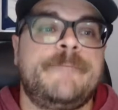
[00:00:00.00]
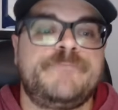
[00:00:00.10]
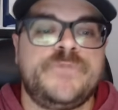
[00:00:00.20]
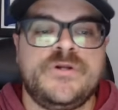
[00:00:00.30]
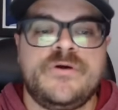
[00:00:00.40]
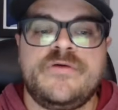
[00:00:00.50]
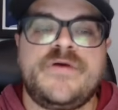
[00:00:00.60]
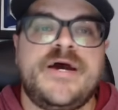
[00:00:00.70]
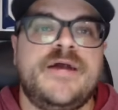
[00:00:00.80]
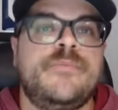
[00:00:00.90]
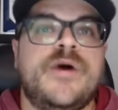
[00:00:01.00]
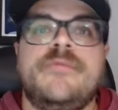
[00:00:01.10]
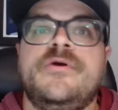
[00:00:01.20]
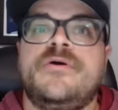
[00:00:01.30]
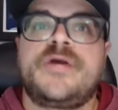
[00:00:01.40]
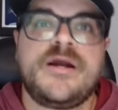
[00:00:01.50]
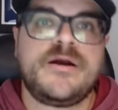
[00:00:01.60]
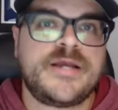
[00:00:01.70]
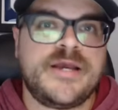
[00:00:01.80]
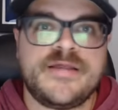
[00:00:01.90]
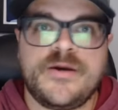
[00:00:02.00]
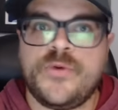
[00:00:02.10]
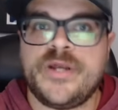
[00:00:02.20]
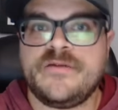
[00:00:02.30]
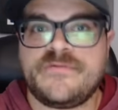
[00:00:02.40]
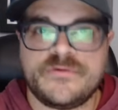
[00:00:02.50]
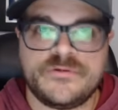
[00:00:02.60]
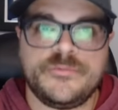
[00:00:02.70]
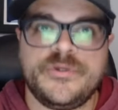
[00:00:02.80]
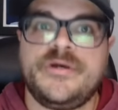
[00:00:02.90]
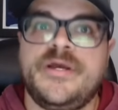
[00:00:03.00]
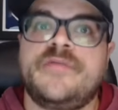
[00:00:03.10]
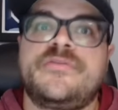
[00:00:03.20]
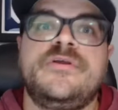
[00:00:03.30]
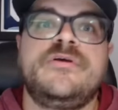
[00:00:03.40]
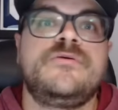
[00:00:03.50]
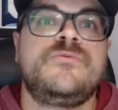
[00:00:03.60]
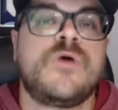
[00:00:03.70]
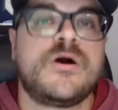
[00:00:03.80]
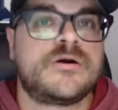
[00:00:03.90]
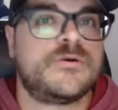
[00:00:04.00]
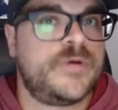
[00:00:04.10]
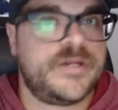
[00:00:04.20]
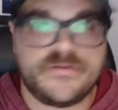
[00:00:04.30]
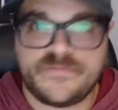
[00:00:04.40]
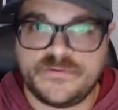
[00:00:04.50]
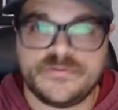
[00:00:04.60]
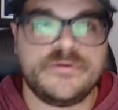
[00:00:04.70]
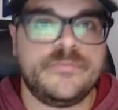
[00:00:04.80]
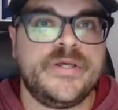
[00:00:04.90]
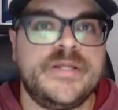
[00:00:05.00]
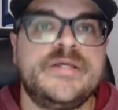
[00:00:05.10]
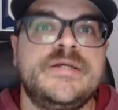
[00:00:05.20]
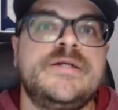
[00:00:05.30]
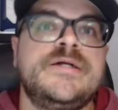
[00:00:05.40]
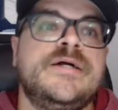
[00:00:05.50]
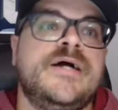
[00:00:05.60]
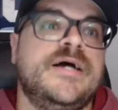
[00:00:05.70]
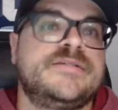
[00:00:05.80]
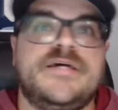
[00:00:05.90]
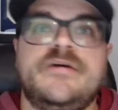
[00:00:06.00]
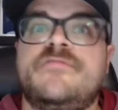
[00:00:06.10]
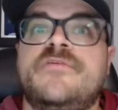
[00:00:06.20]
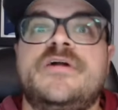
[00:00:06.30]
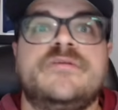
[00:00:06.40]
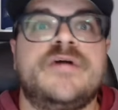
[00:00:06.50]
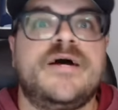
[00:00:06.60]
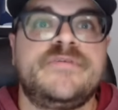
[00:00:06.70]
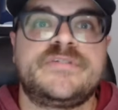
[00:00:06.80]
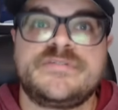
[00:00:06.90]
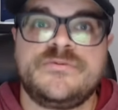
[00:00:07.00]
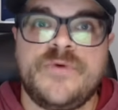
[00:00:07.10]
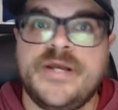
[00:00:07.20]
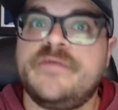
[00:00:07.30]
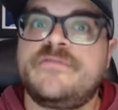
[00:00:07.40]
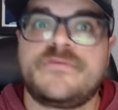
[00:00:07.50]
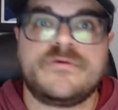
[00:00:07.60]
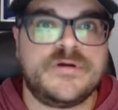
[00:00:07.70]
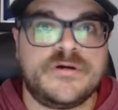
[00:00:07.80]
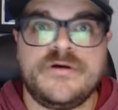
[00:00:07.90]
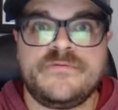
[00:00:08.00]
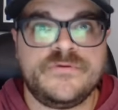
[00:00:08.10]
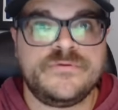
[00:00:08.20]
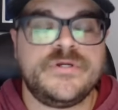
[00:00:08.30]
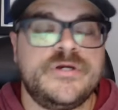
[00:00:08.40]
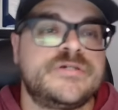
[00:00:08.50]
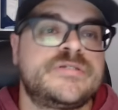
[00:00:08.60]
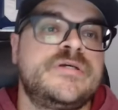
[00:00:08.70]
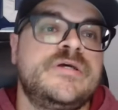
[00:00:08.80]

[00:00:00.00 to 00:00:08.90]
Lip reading: You know, they've had Bobby Okereke that waited for a little bit. Anthony Walker waited for a little bit. Zaire Franklin obviously waited for a few years.